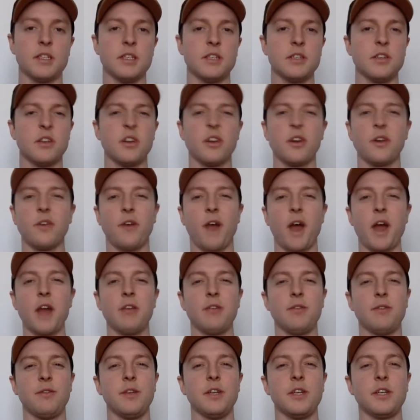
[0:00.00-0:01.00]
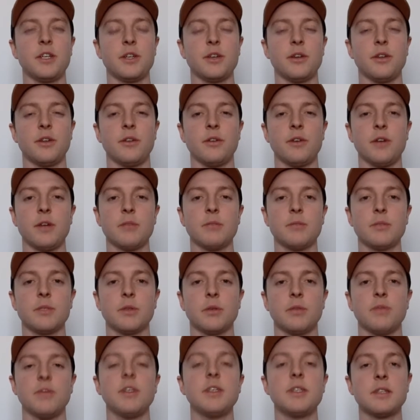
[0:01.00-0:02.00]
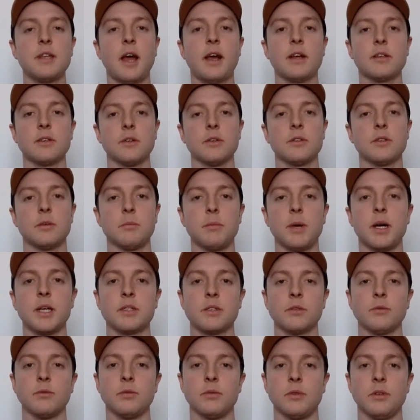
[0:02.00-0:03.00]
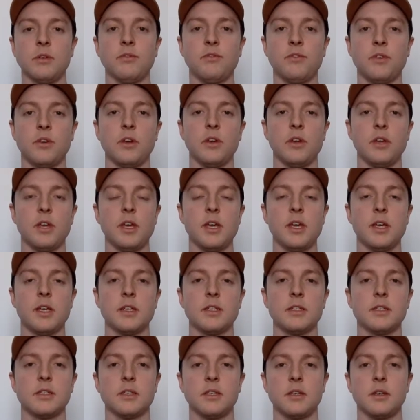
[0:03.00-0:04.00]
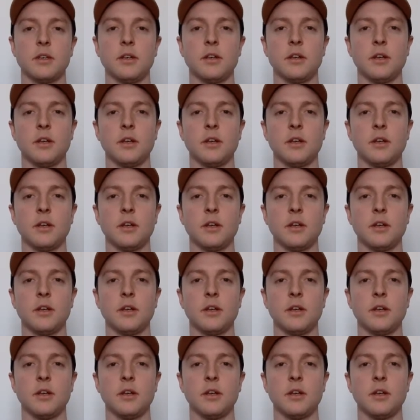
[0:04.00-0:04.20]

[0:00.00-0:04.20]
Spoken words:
He's not a great finisher at the rim, so if he stacks on some muscle in a few years, then,